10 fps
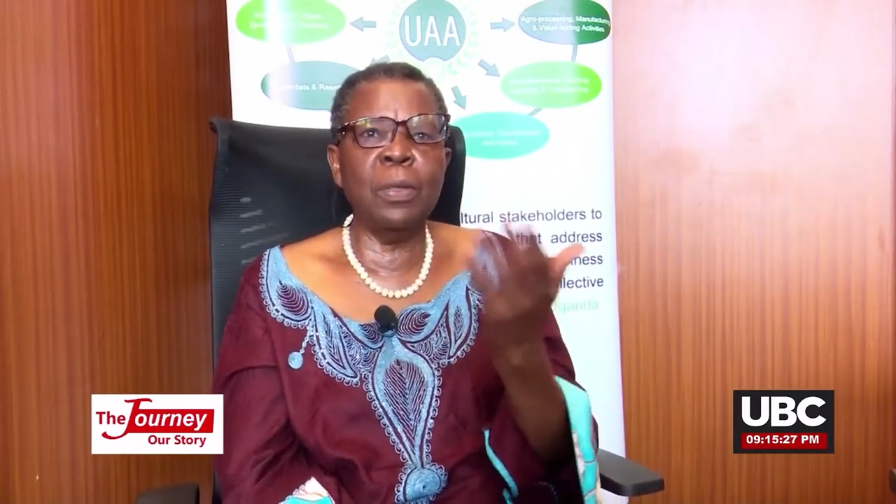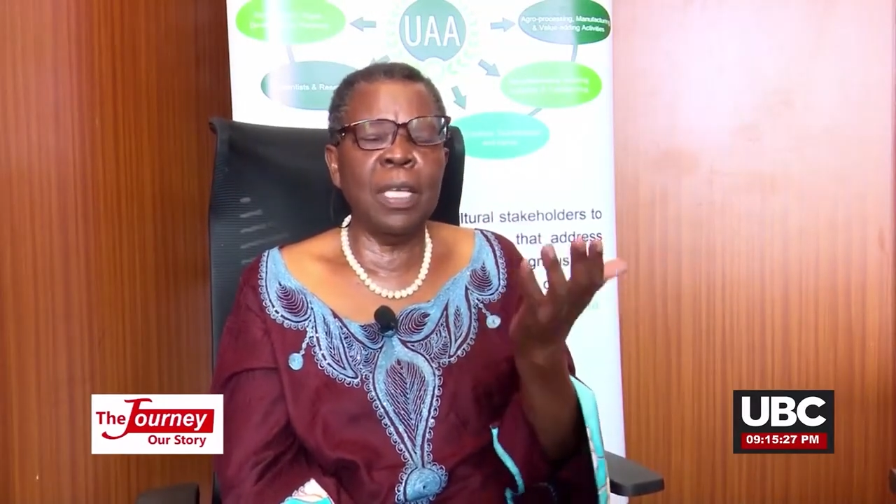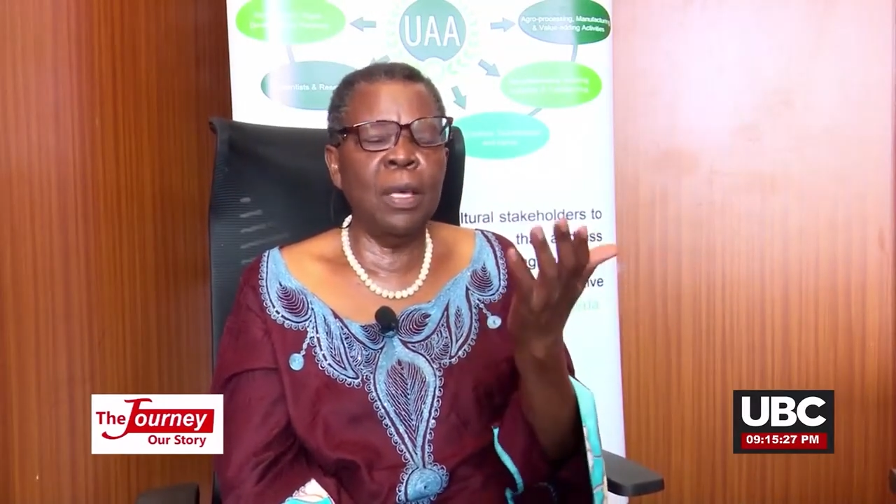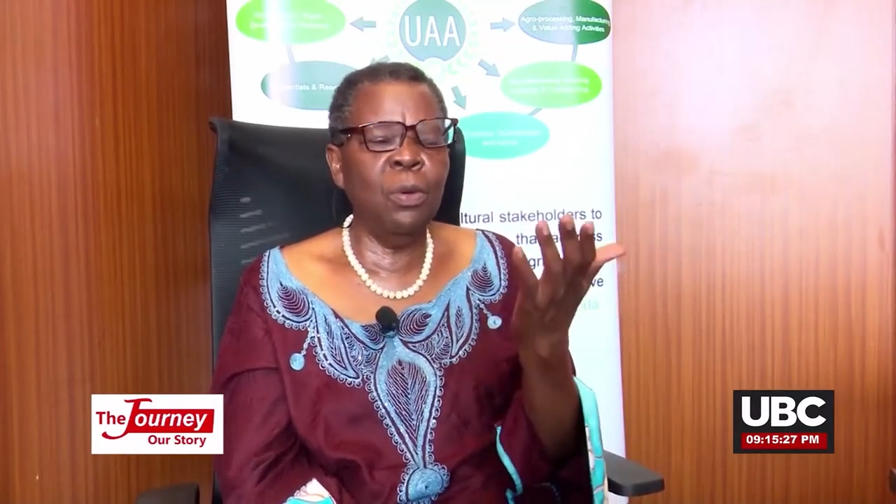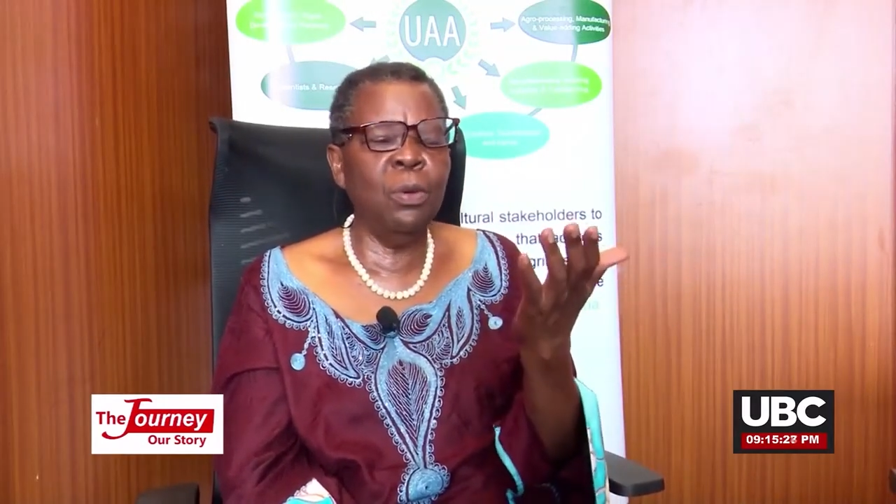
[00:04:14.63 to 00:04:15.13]

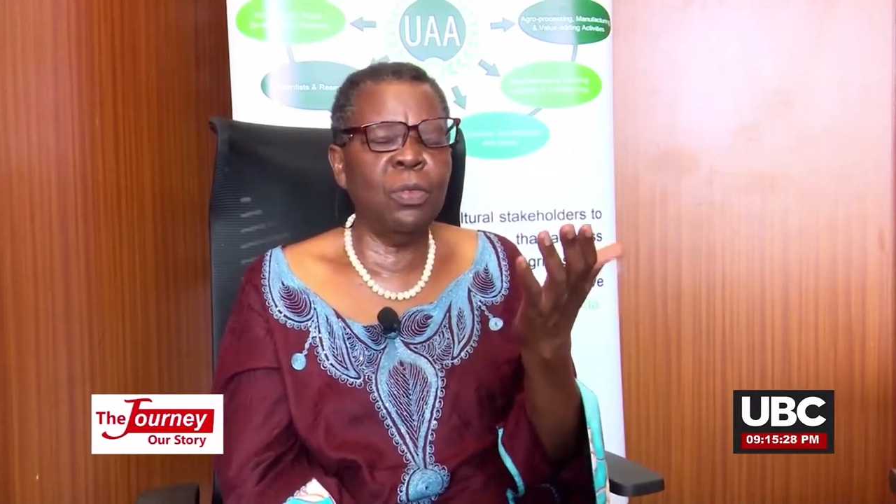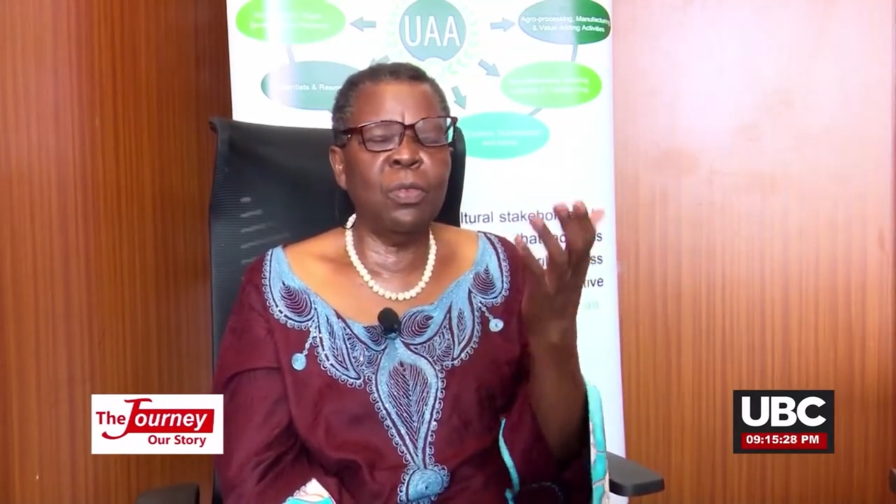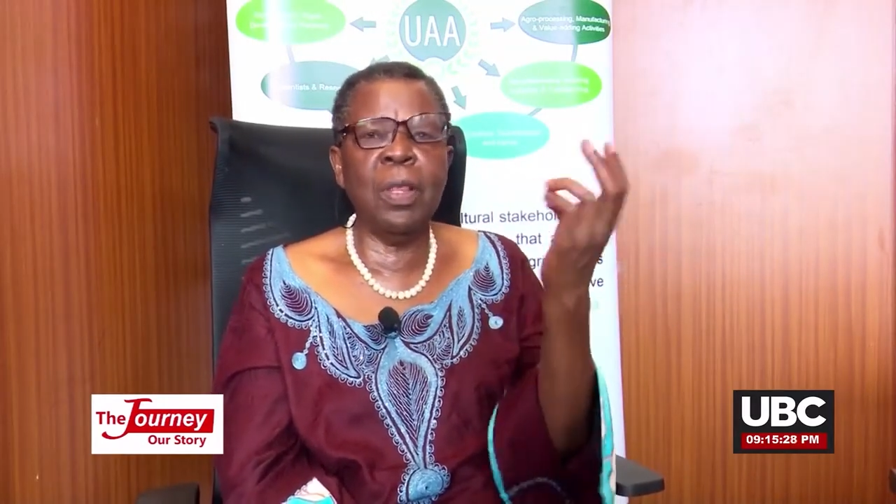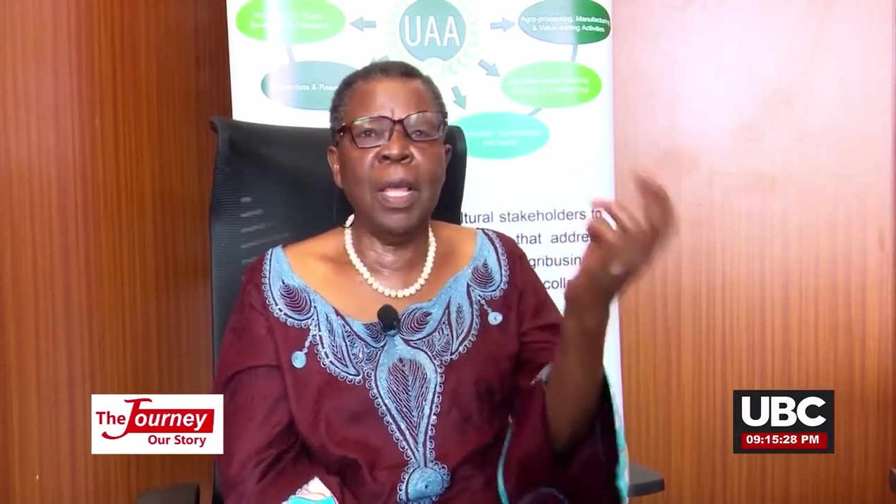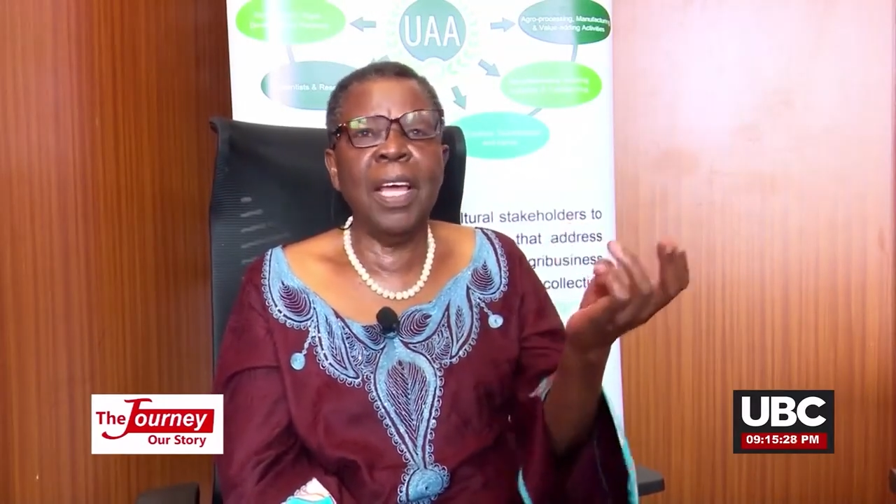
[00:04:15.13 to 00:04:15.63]
That was a
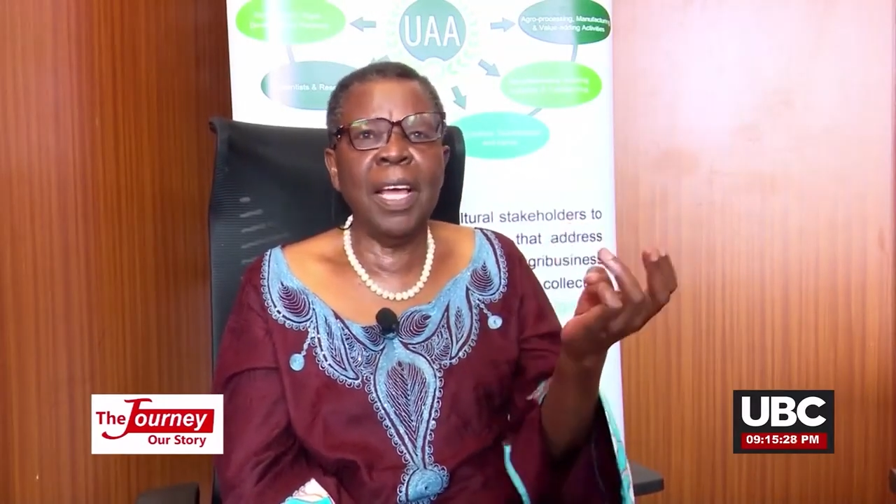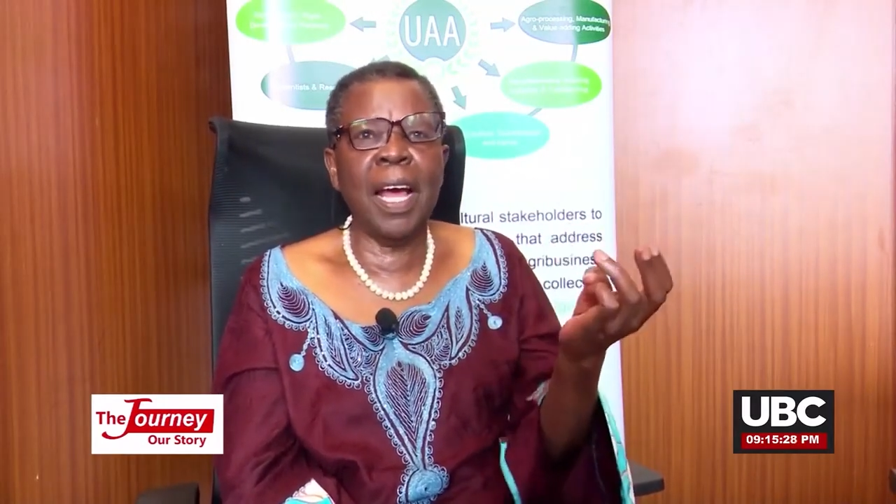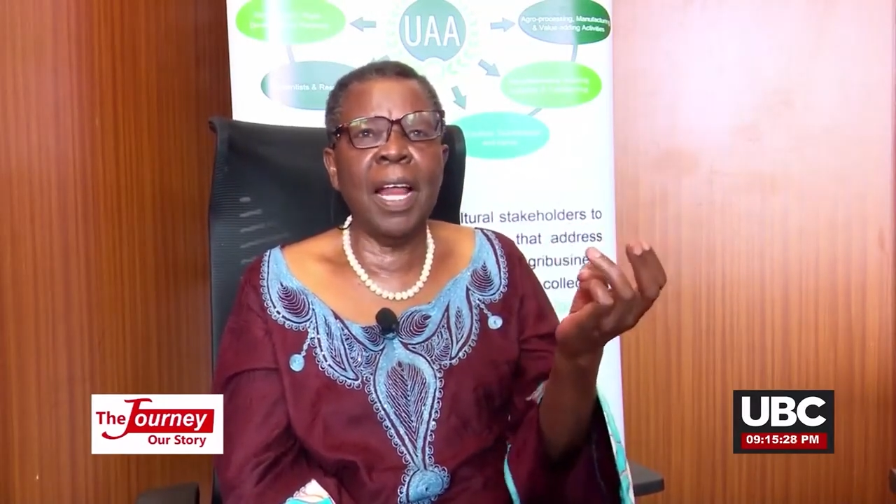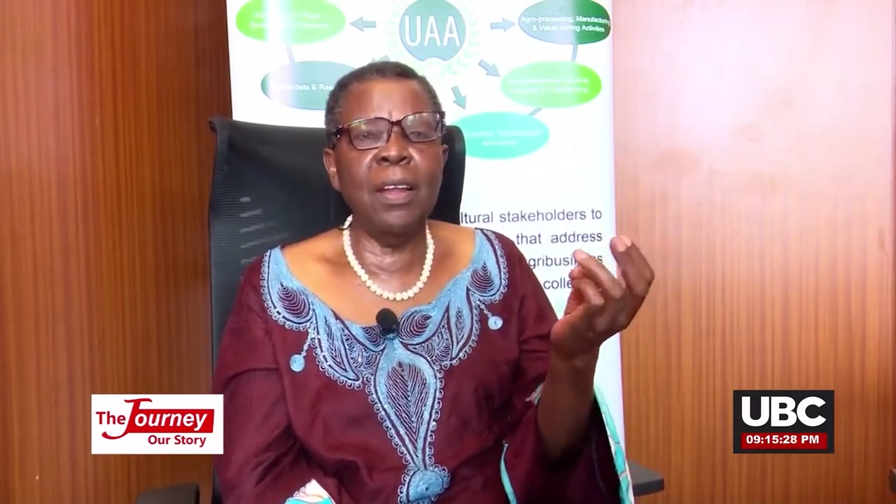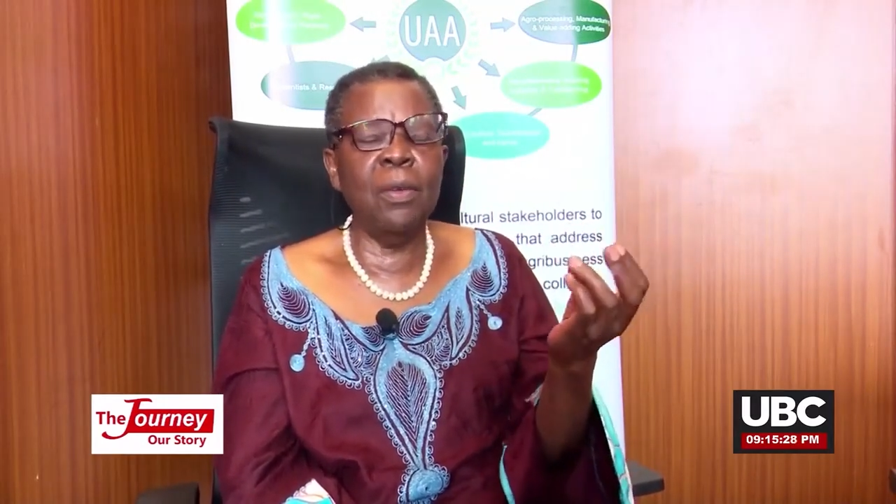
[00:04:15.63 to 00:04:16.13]
youth
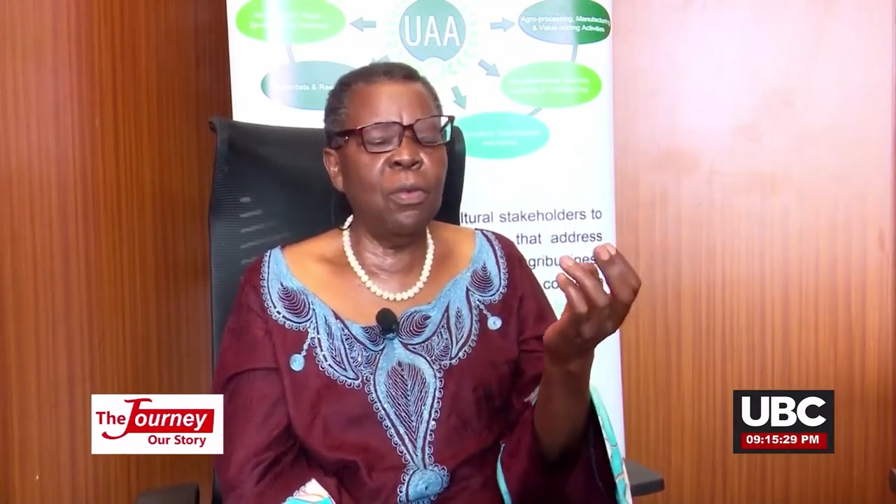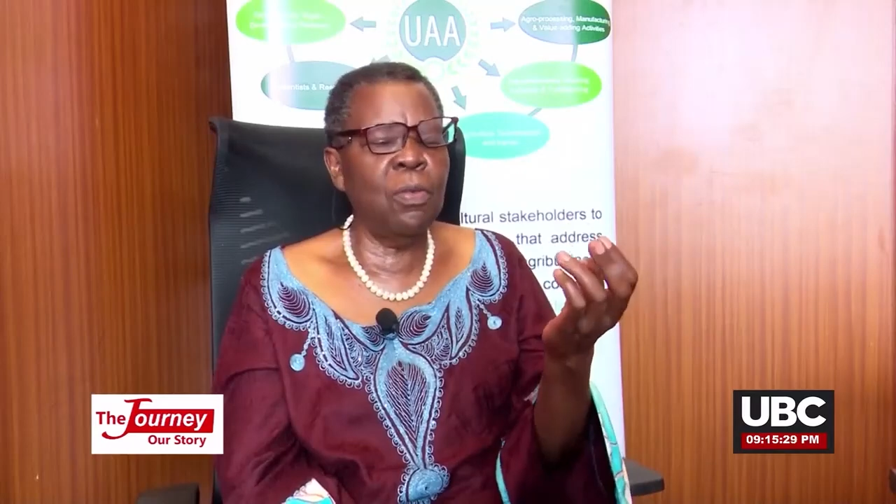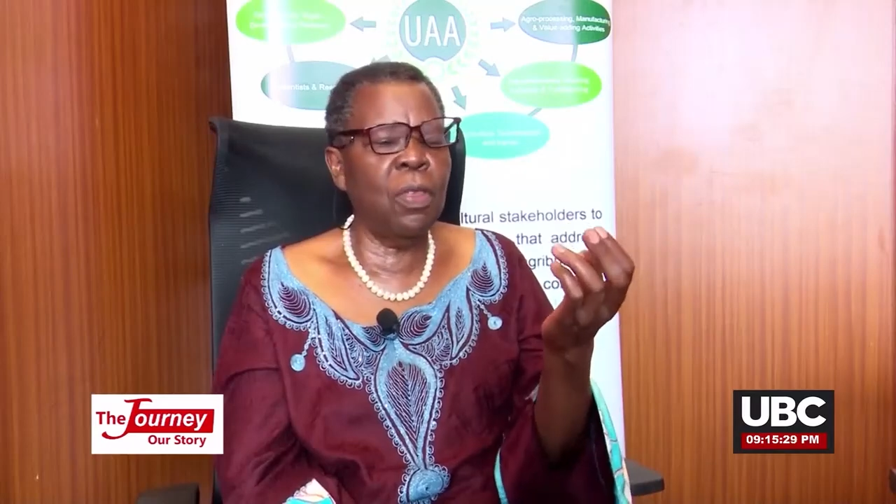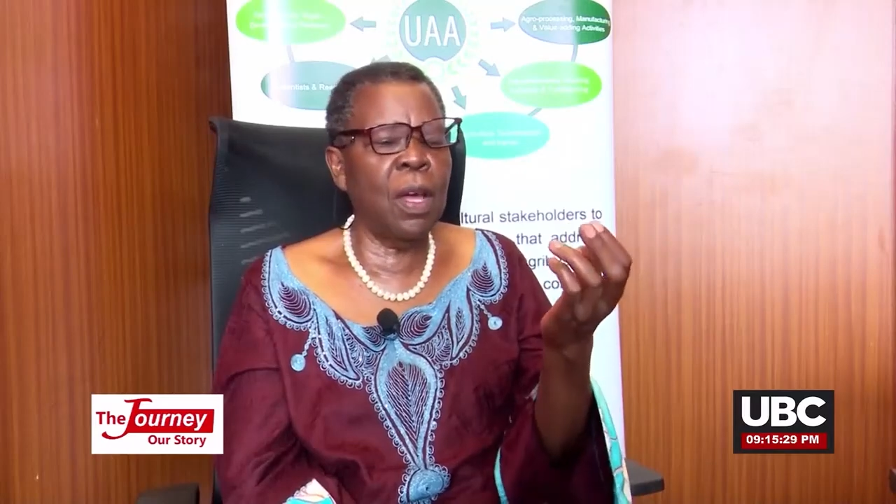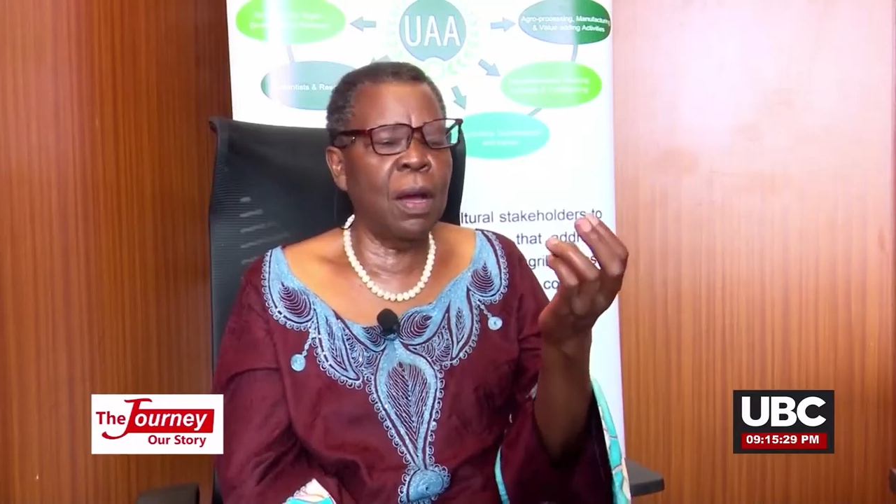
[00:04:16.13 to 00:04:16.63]
thing, and the
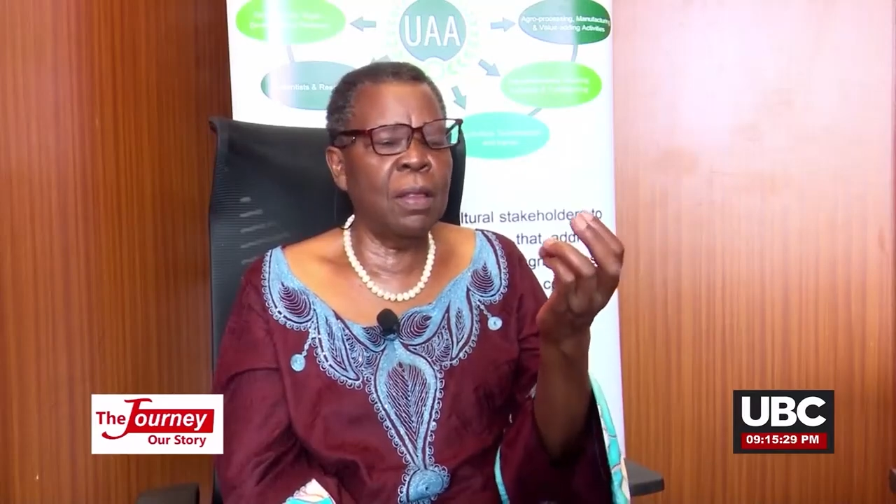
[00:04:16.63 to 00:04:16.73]
youth,